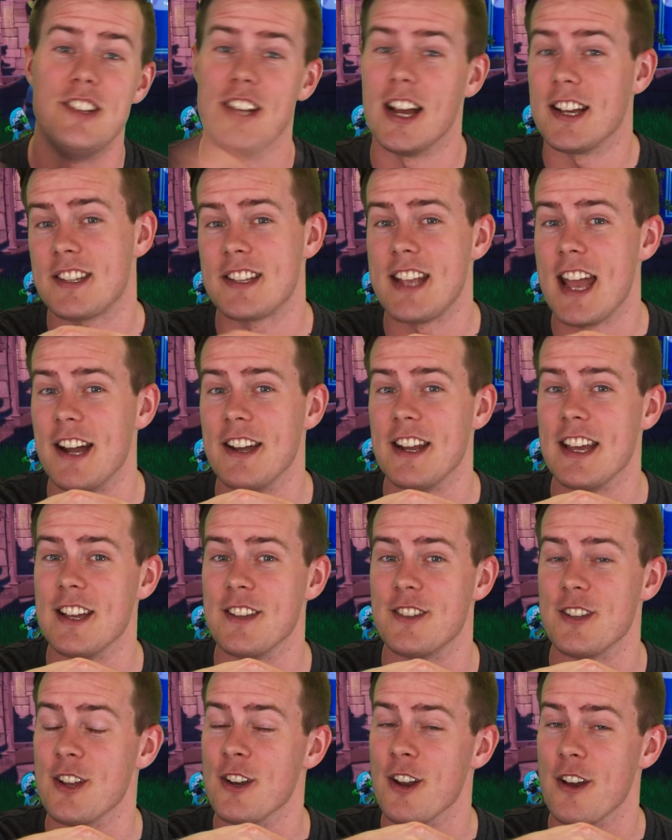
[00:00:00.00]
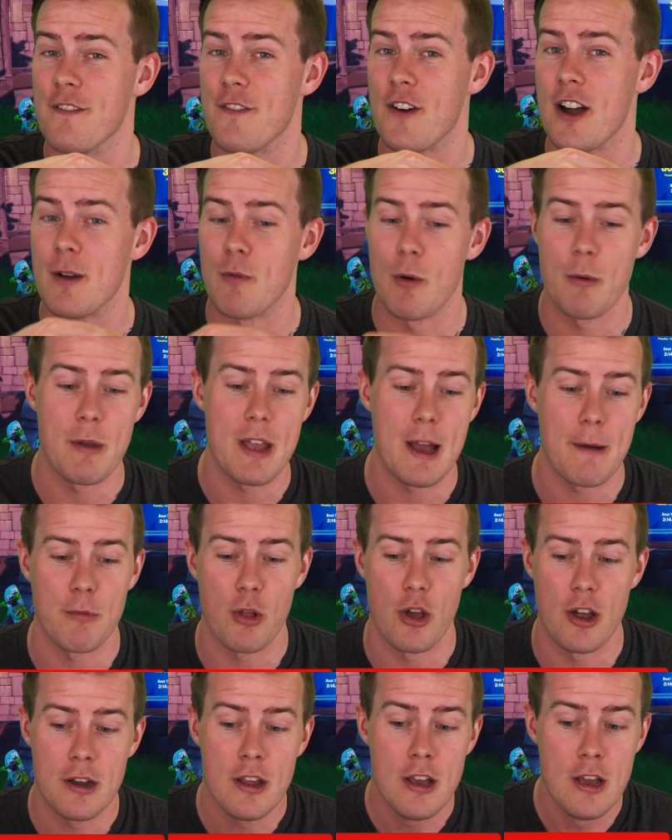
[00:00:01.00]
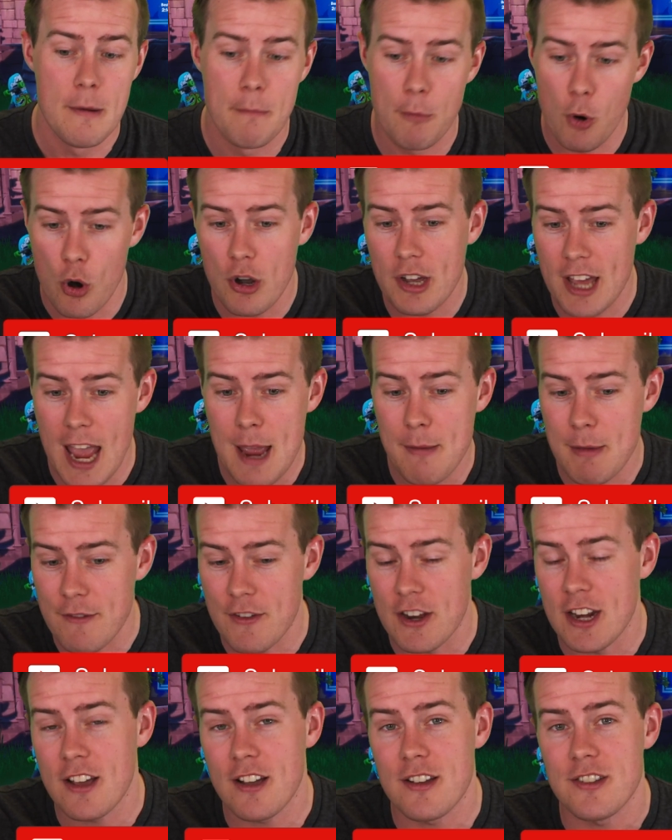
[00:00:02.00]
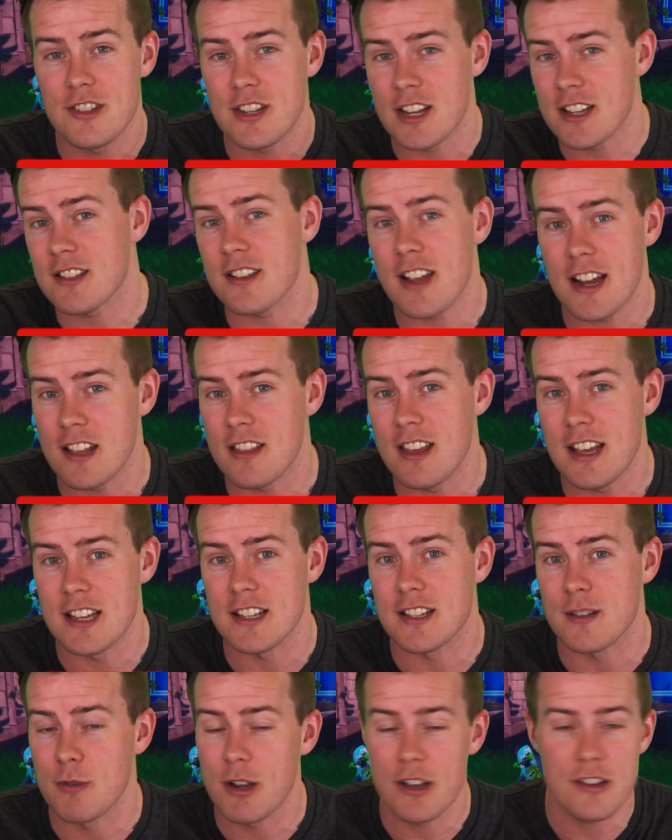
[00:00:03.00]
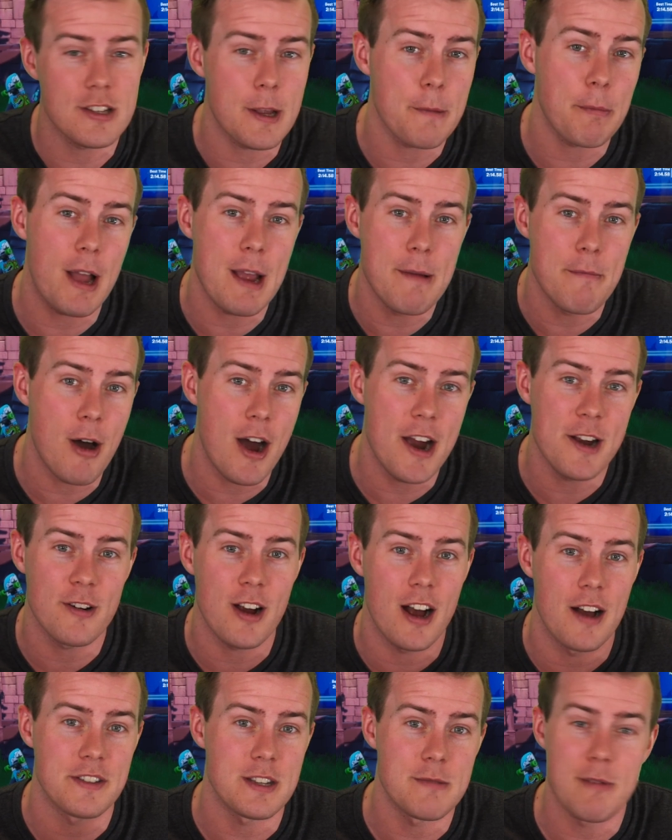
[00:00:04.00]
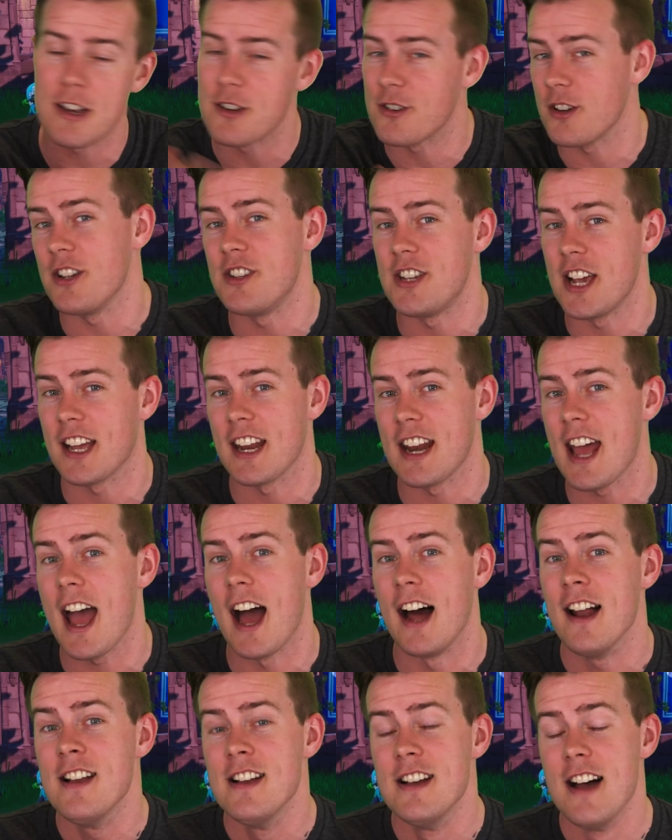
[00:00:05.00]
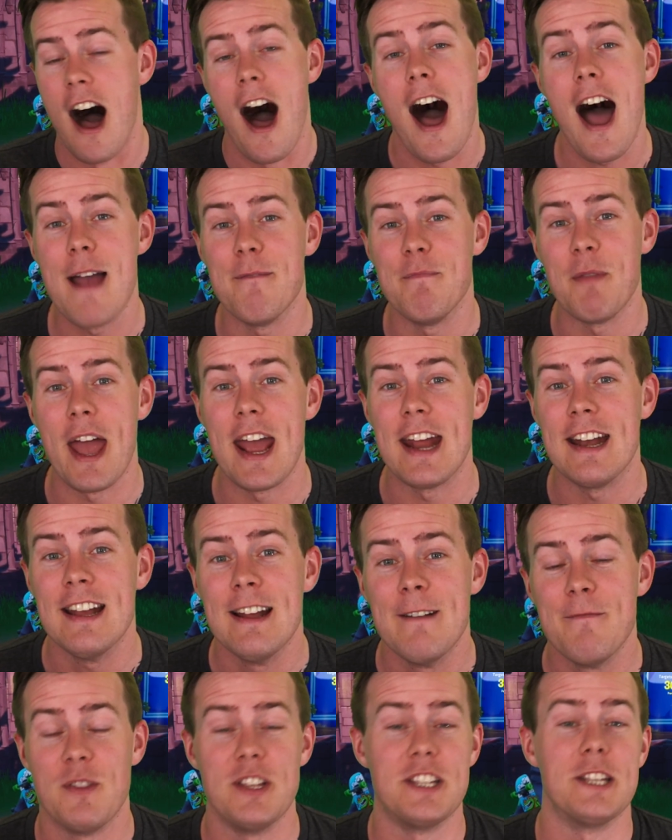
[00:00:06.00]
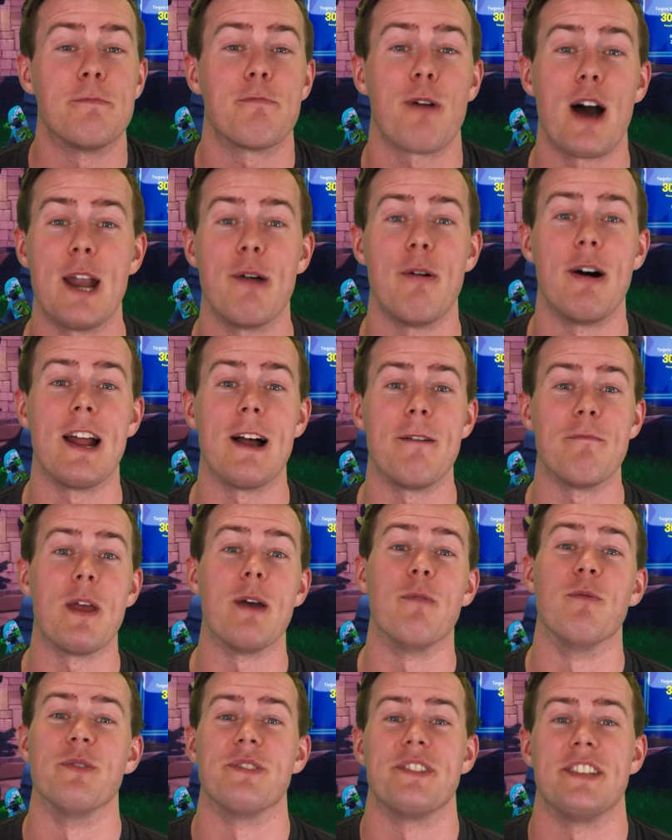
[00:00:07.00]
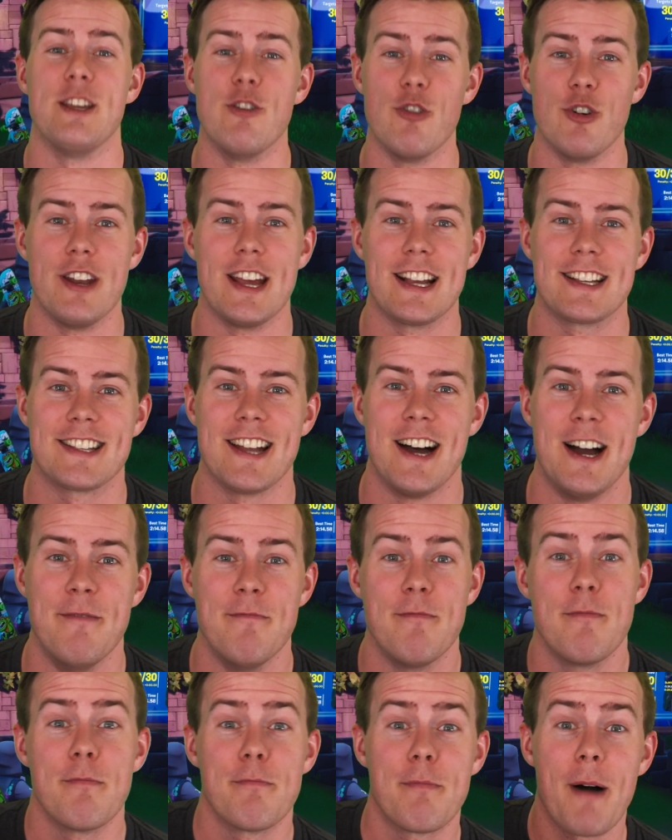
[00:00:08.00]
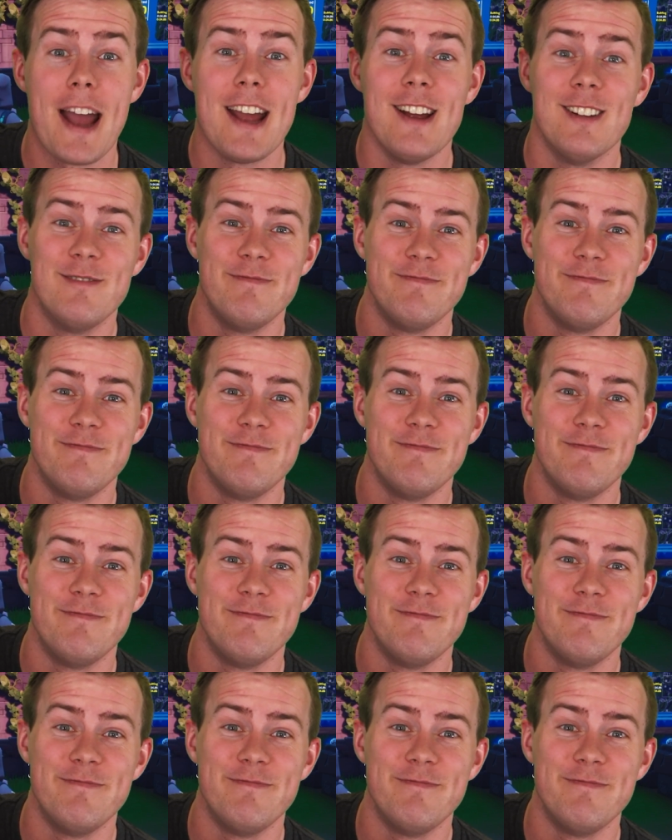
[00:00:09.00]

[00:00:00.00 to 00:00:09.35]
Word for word: just down here so you're notified when we upload more gaming videos just like this. We also play Minecraft, so make sure you check it out. I'm Nate, this is Planet one up, and we'll see you all next time. Bye.